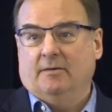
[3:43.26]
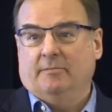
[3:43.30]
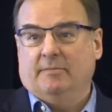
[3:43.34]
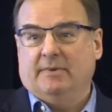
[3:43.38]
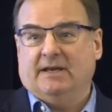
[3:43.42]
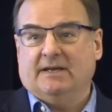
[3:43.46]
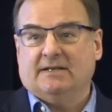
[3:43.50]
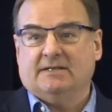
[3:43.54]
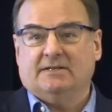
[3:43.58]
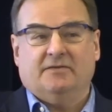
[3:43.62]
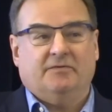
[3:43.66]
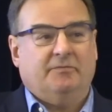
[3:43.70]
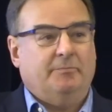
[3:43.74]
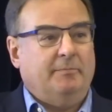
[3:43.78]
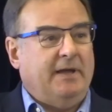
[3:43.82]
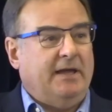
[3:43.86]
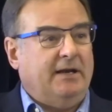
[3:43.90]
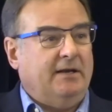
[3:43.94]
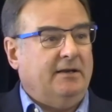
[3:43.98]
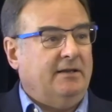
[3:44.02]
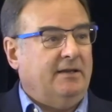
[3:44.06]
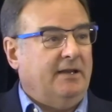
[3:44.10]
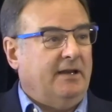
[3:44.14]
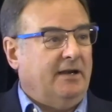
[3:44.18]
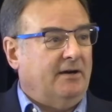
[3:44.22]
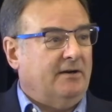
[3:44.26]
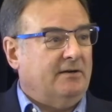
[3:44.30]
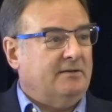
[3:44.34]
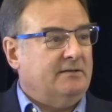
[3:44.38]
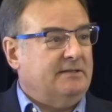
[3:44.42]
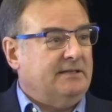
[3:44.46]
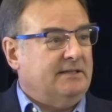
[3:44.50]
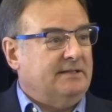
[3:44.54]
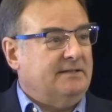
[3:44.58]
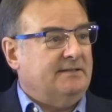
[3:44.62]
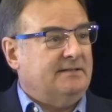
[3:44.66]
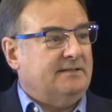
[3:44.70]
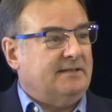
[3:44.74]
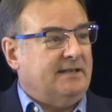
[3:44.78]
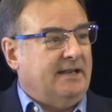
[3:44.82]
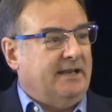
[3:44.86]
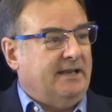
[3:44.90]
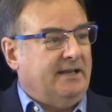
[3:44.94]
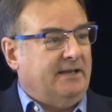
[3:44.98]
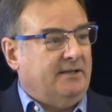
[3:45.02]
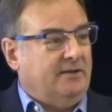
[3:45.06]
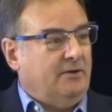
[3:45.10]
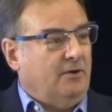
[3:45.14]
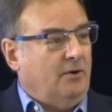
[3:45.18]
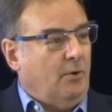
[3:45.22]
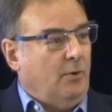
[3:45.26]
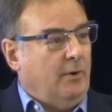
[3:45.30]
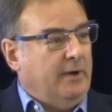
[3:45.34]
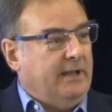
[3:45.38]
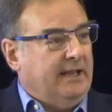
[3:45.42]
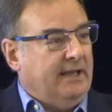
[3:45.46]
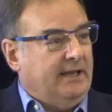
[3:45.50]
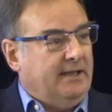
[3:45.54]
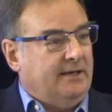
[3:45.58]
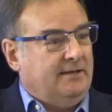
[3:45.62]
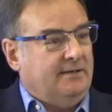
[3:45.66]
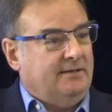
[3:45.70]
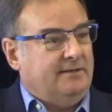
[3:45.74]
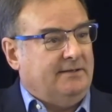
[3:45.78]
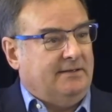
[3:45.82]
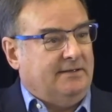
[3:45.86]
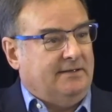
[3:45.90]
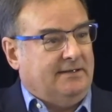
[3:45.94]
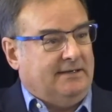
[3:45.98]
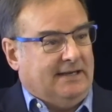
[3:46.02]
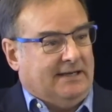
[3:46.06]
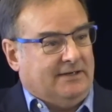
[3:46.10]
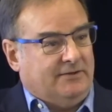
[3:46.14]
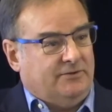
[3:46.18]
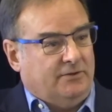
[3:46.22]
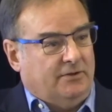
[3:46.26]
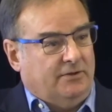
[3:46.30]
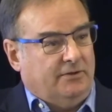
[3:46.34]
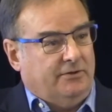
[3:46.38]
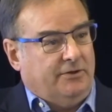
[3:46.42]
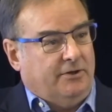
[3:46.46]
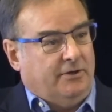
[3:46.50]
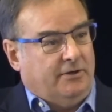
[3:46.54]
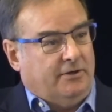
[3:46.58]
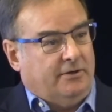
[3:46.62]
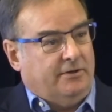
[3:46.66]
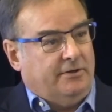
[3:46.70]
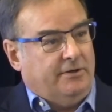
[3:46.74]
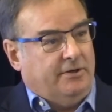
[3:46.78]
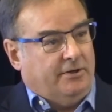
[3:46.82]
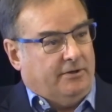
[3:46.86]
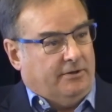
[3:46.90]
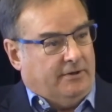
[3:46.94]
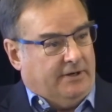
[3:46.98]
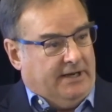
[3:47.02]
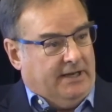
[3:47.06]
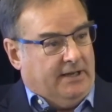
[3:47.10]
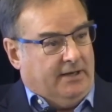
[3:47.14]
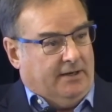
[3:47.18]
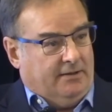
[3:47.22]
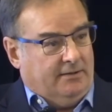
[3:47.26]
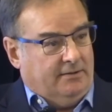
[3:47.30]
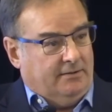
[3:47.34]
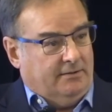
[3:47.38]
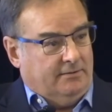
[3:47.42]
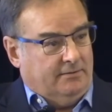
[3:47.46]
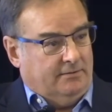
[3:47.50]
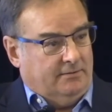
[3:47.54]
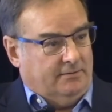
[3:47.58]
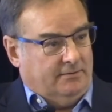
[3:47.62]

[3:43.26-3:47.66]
Because if Medicare did say, go ahead, dental, you're in,